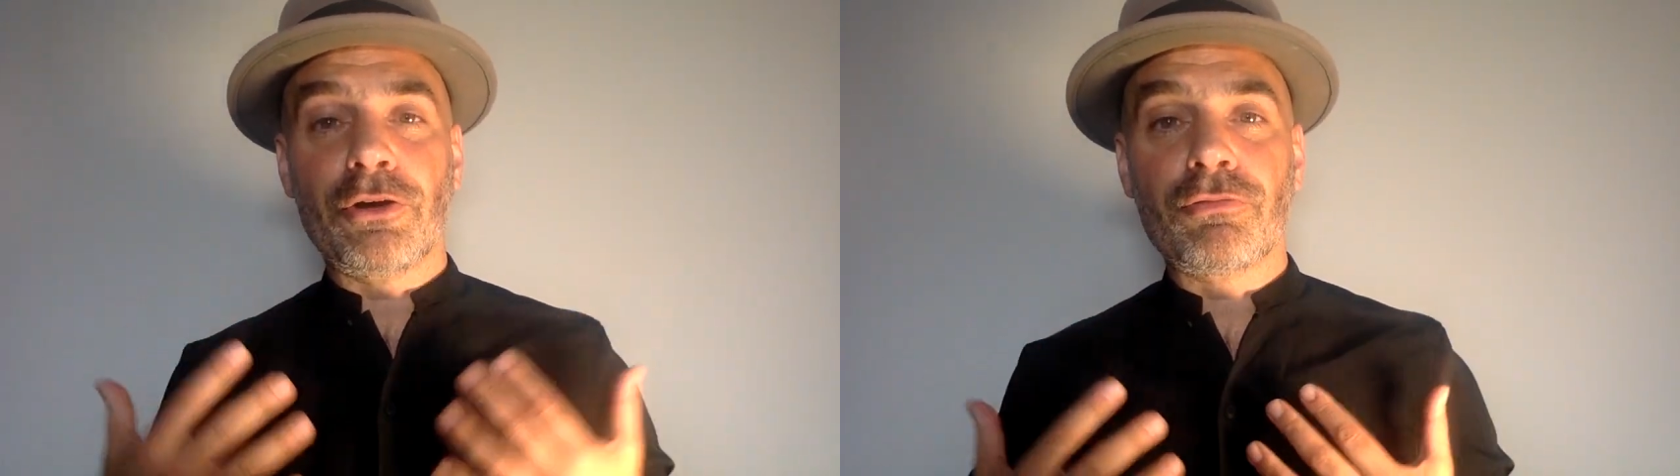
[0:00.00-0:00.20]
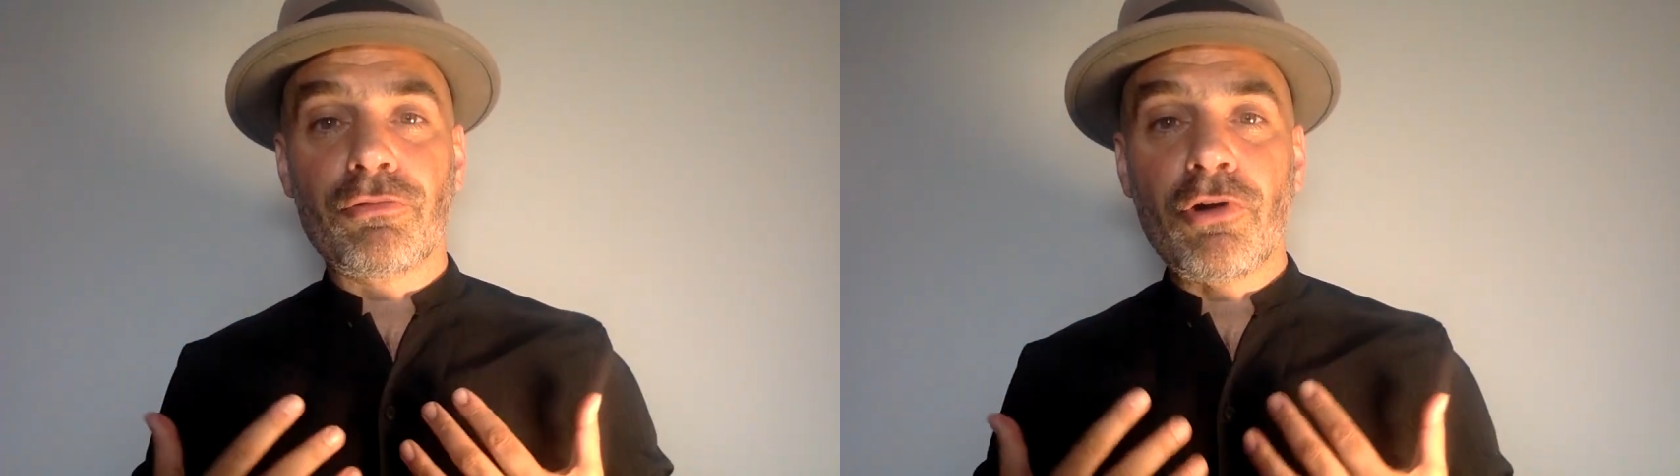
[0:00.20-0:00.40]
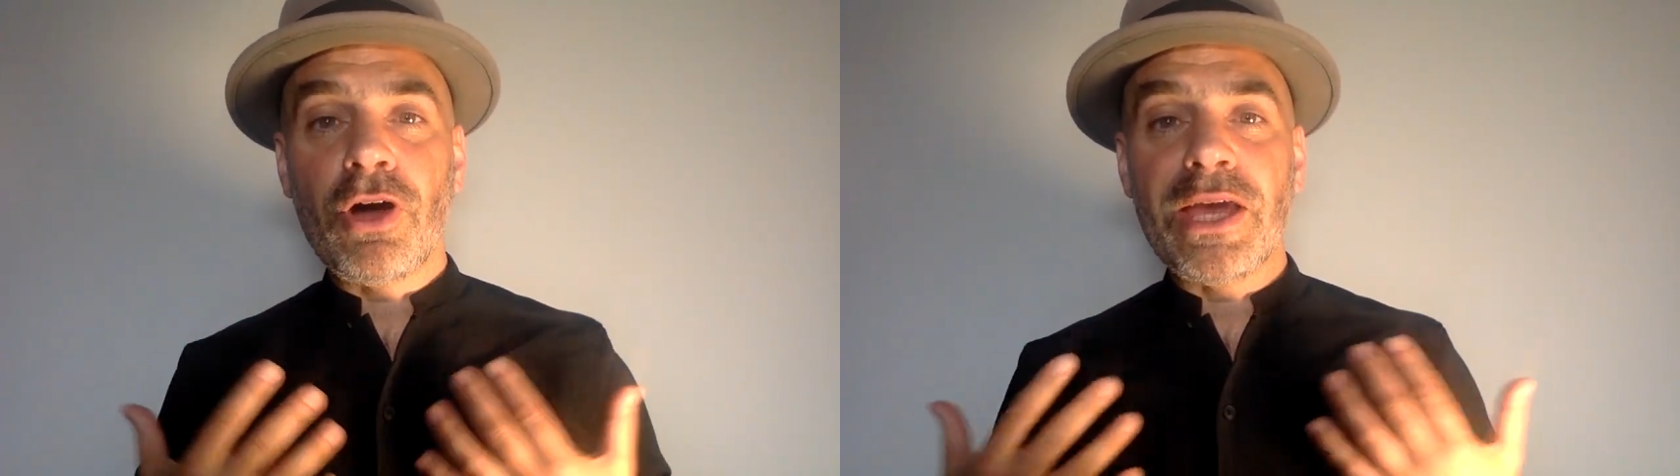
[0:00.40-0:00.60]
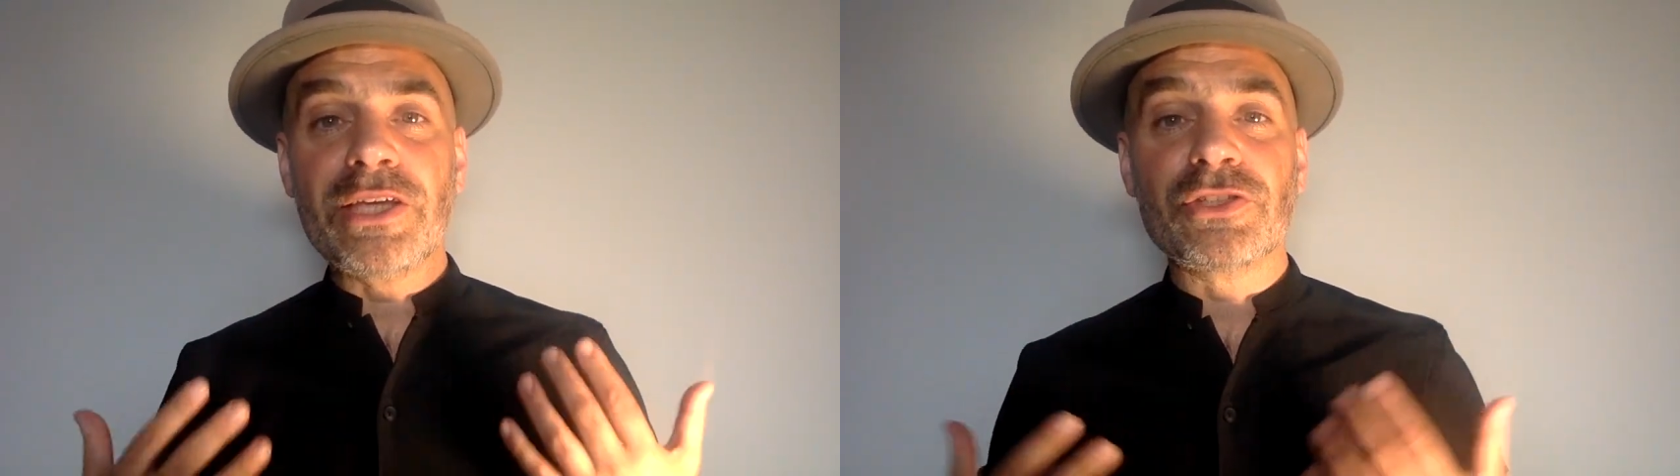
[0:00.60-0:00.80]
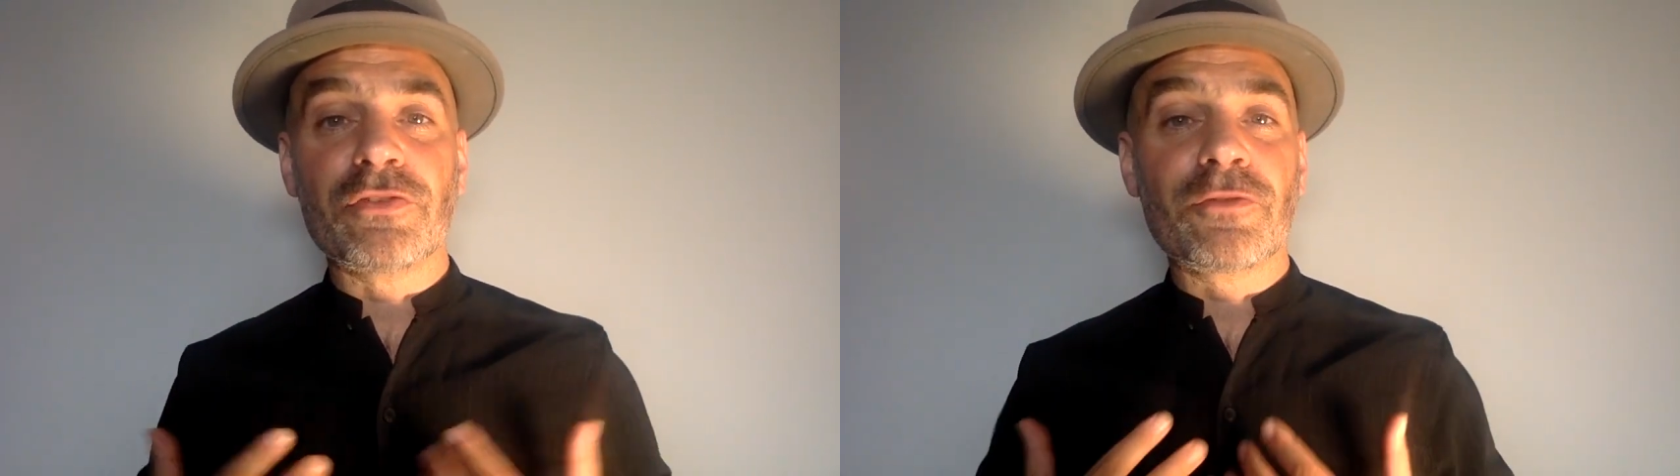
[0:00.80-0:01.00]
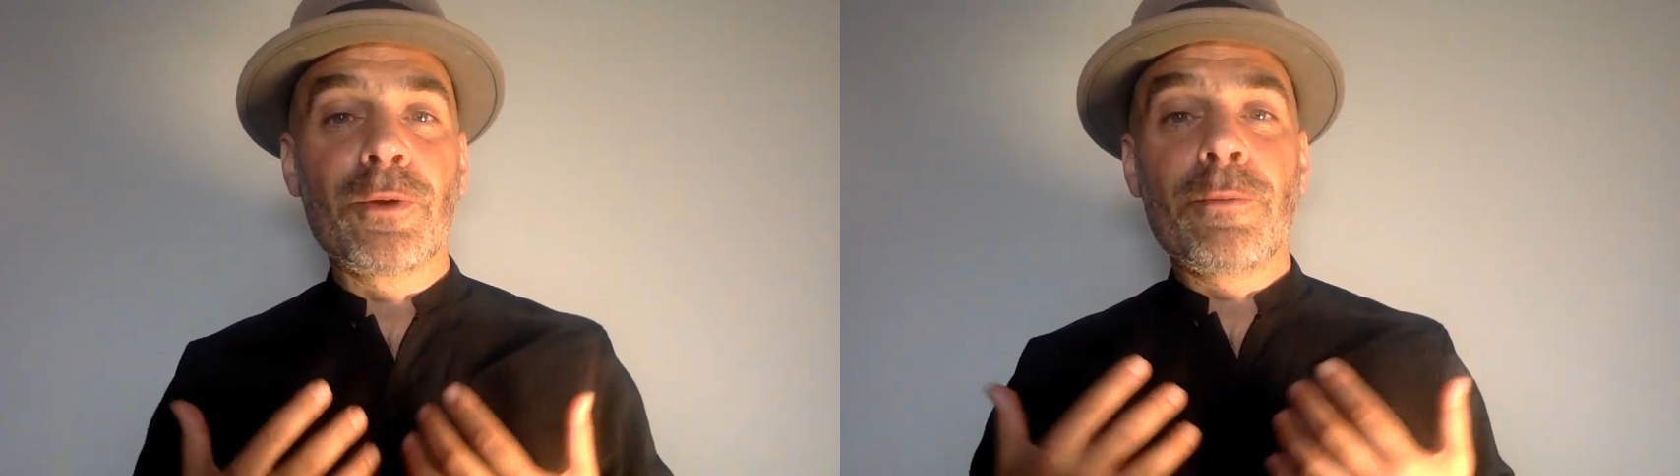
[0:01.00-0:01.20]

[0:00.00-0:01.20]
a rise of